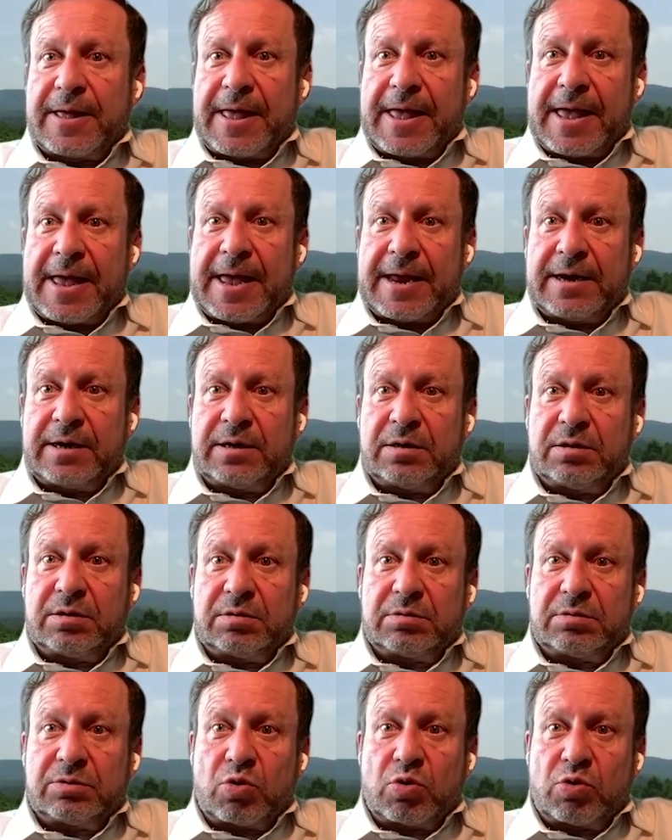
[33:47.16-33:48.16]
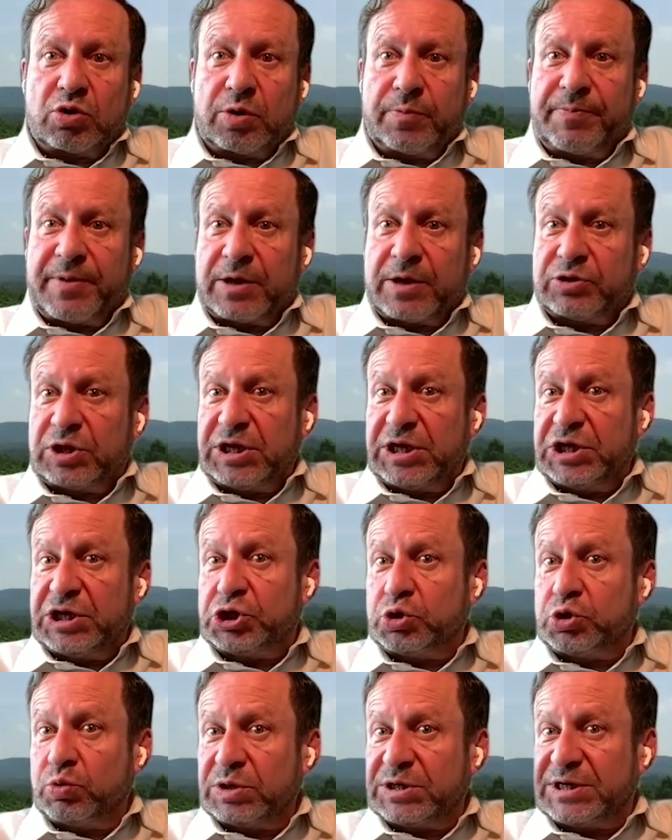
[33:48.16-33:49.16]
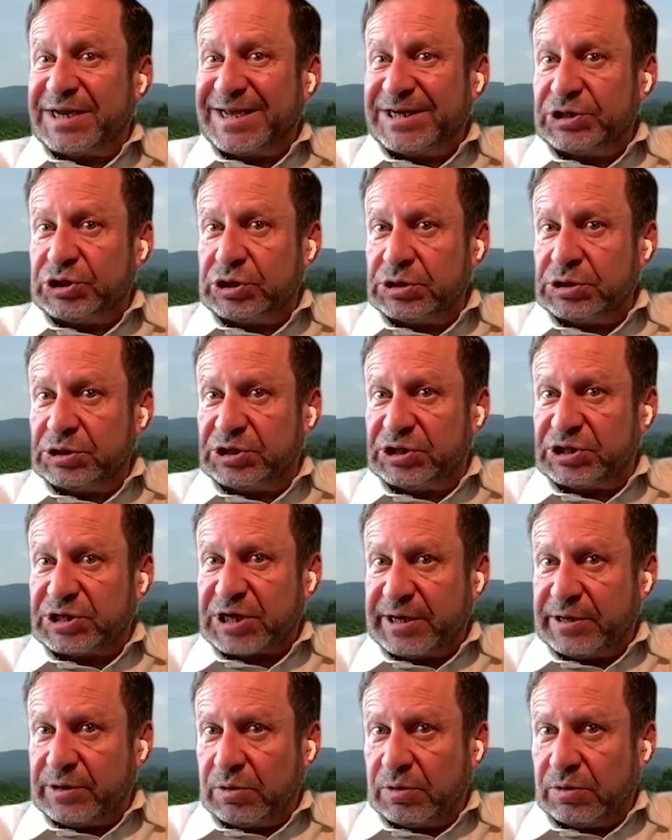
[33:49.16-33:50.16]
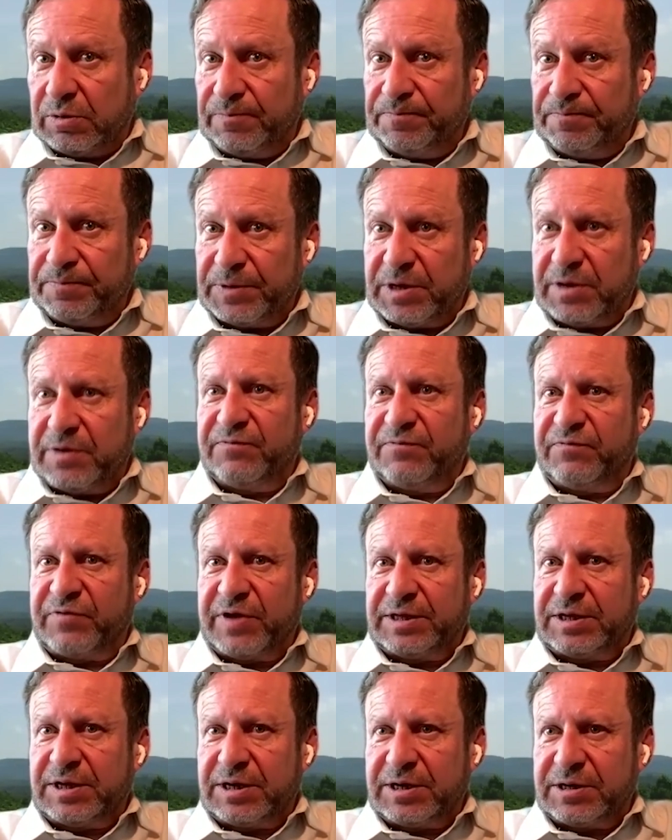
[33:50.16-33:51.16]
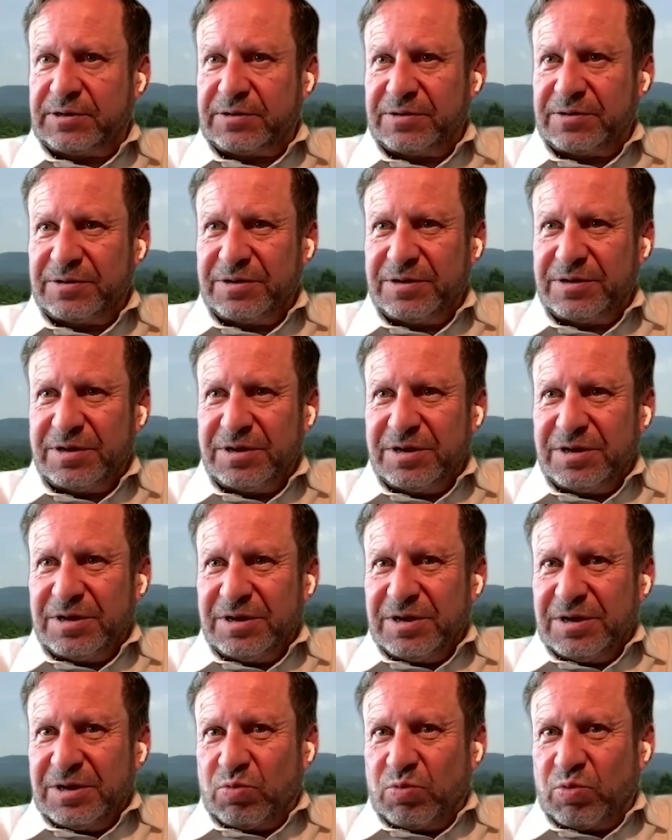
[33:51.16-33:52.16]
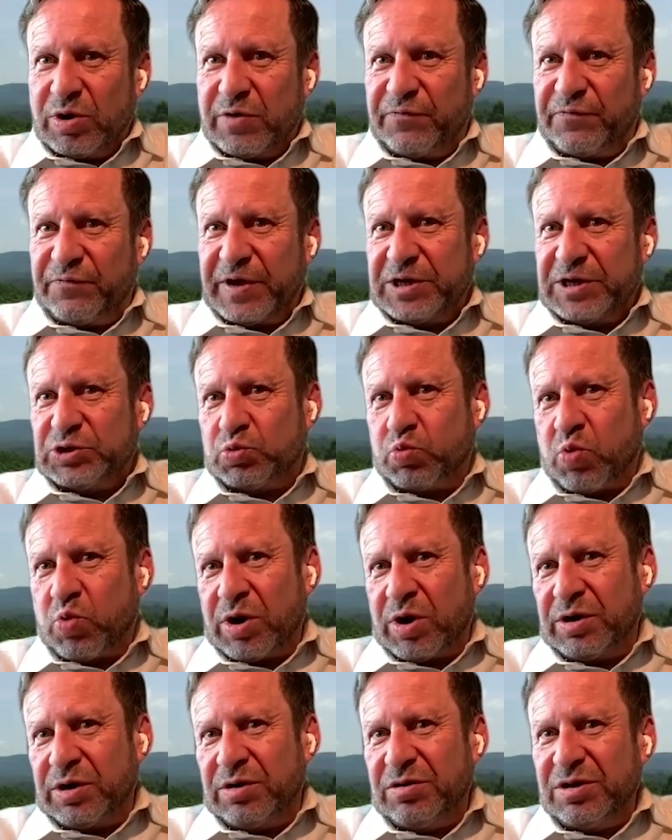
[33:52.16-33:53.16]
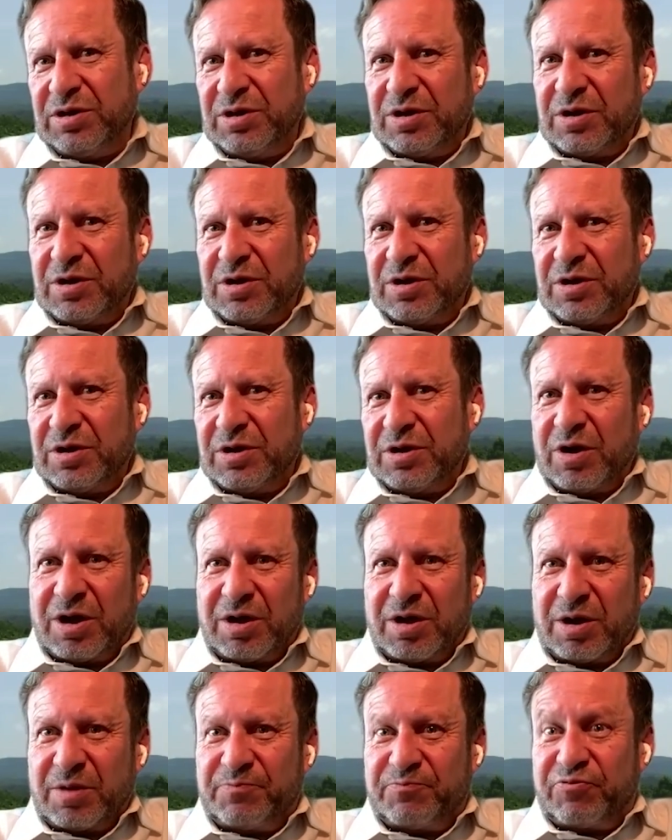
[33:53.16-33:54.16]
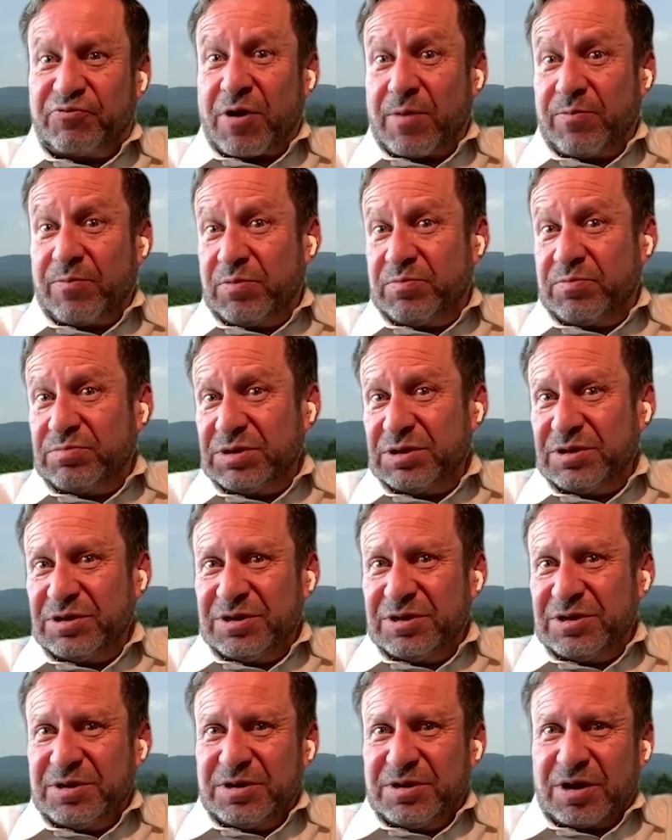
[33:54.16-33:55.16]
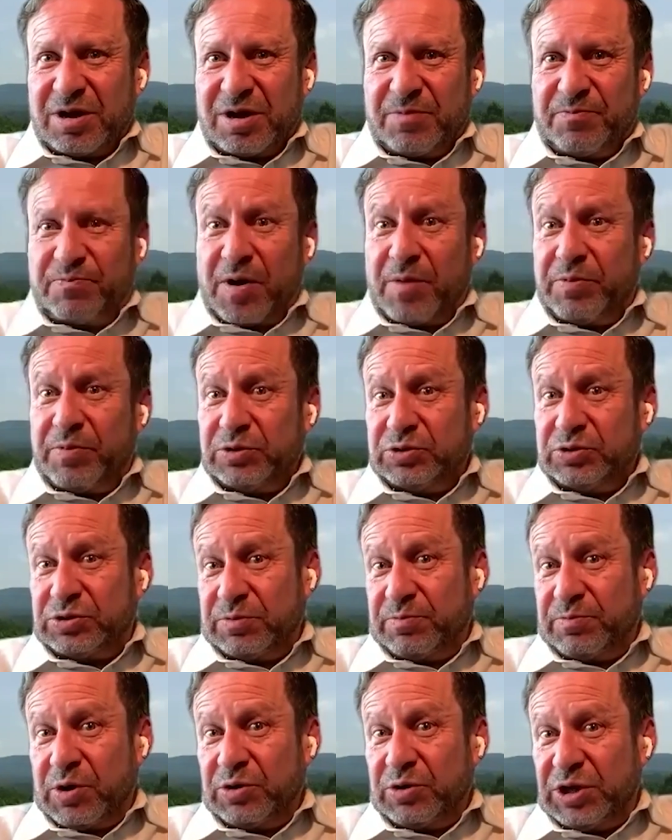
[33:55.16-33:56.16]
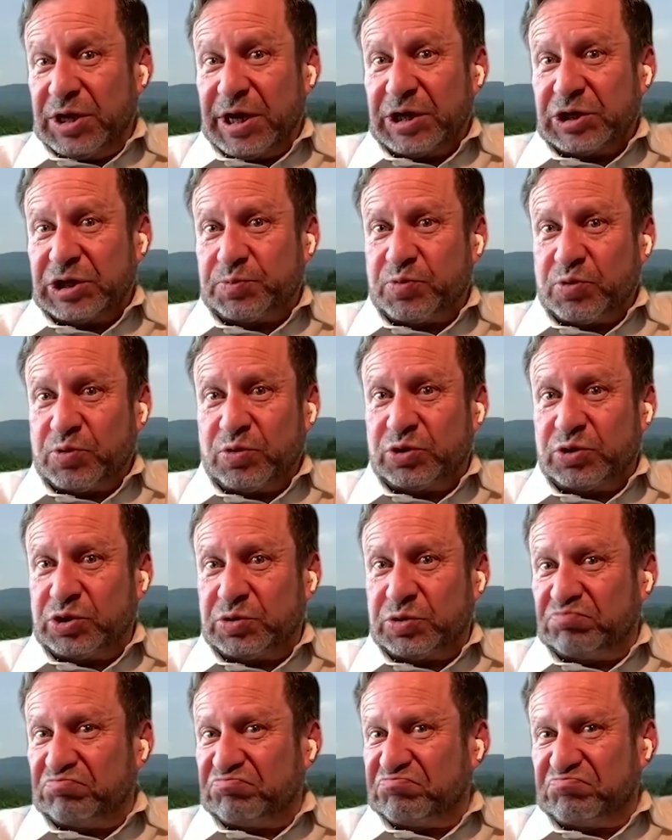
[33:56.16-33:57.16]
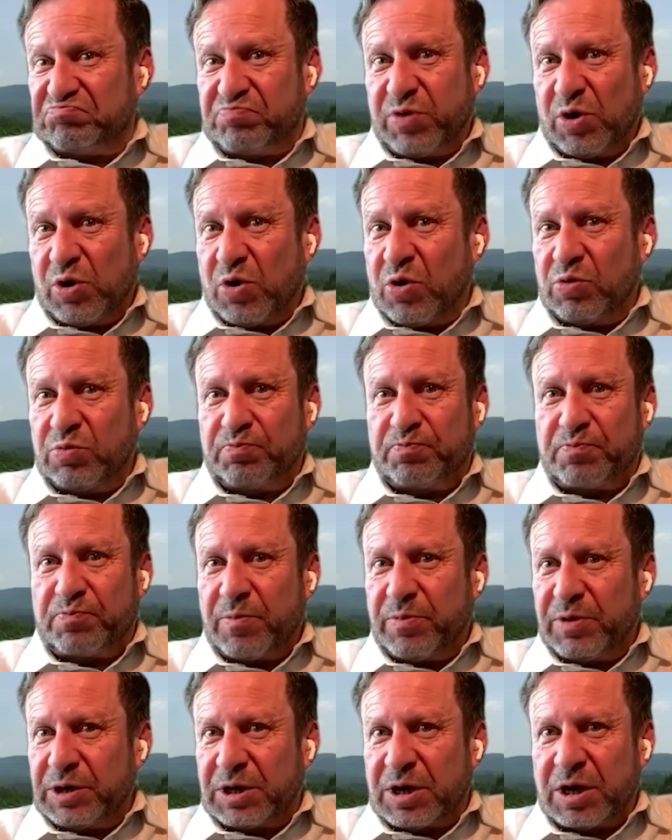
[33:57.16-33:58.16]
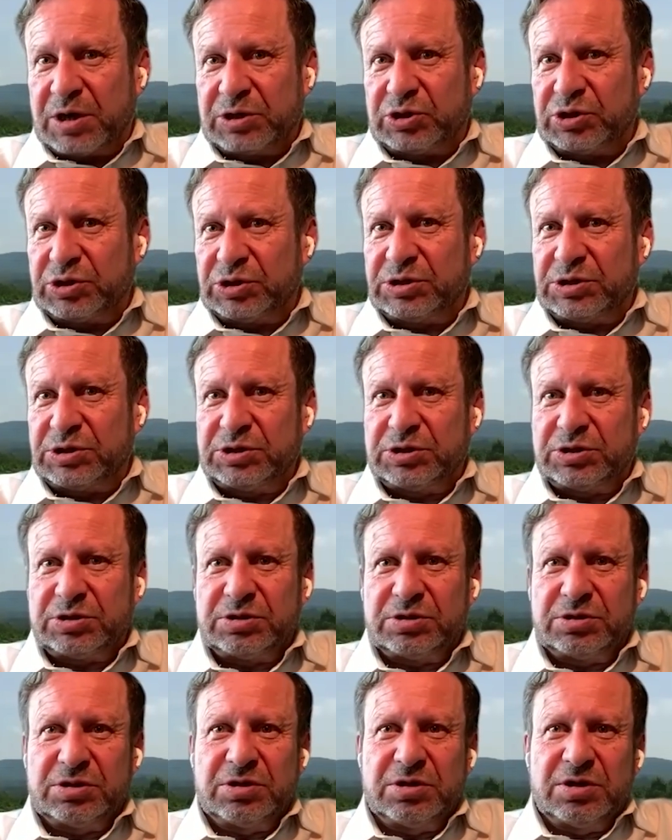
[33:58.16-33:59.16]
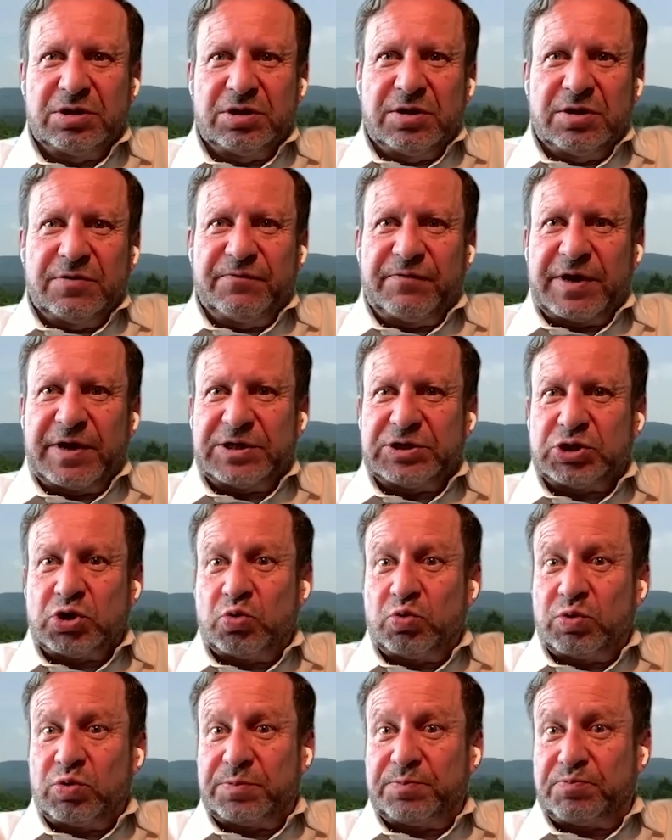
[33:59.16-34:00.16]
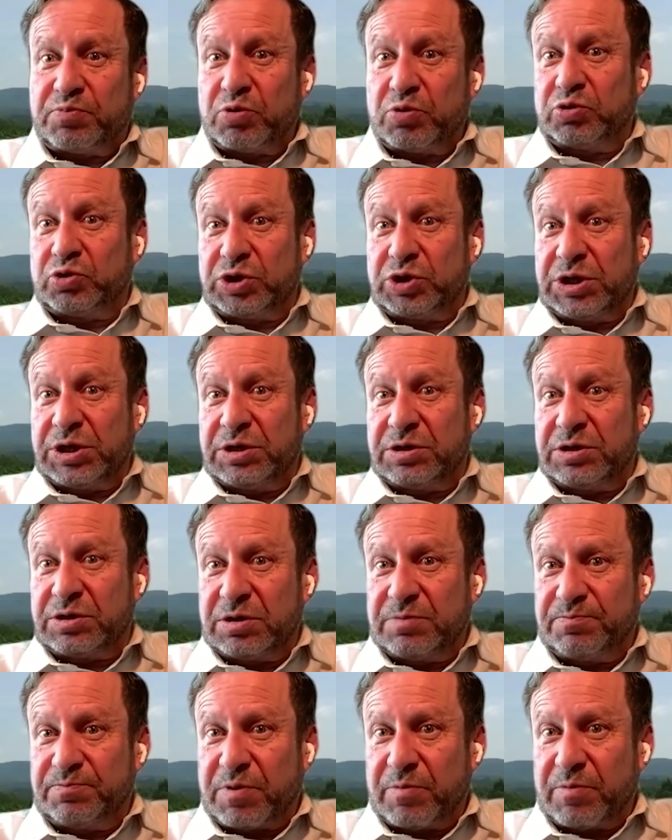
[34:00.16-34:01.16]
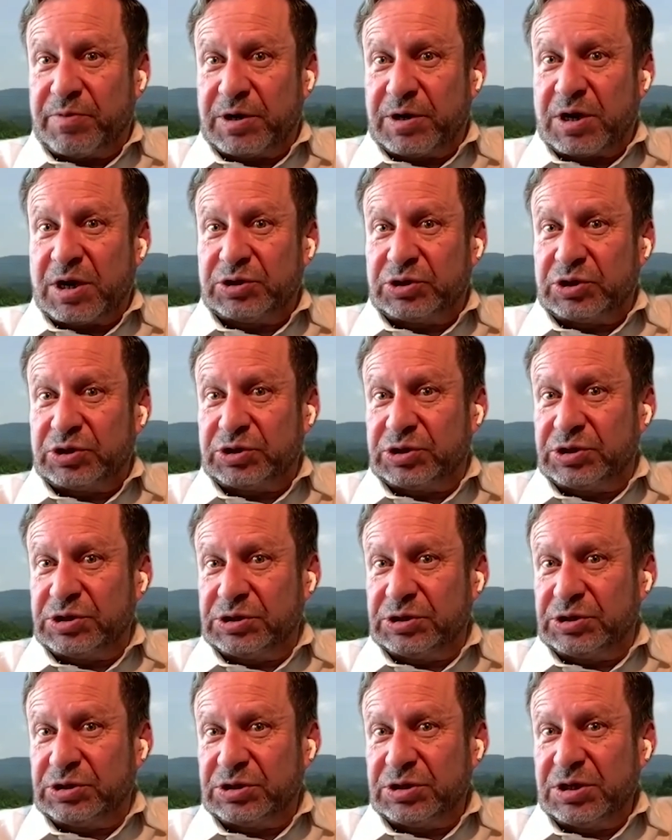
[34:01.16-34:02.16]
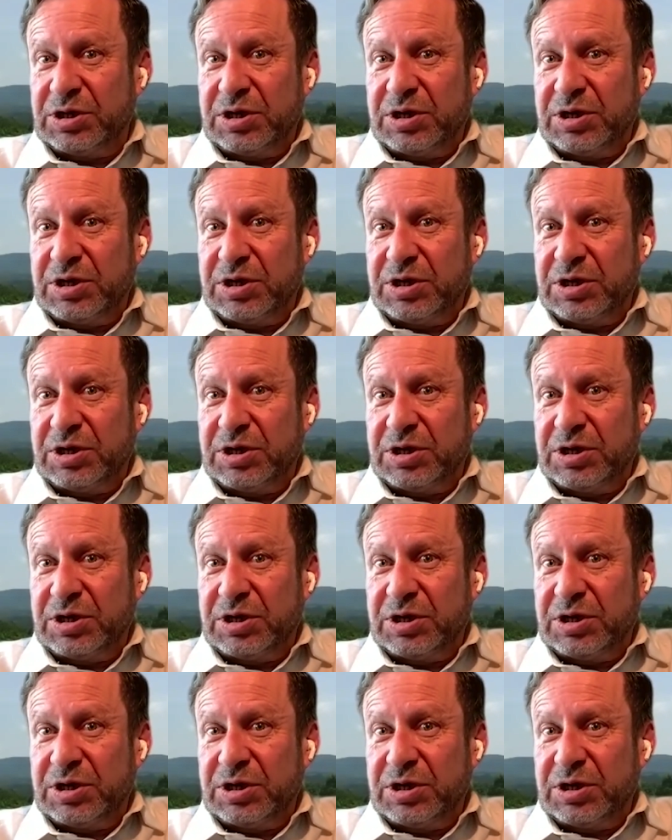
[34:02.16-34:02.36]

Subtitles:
and talked about the issue attention cycle. He invented it, where phase 1, a problem bubbles among the experts below public consciousness. Phase 2, it bursts into public consciousness,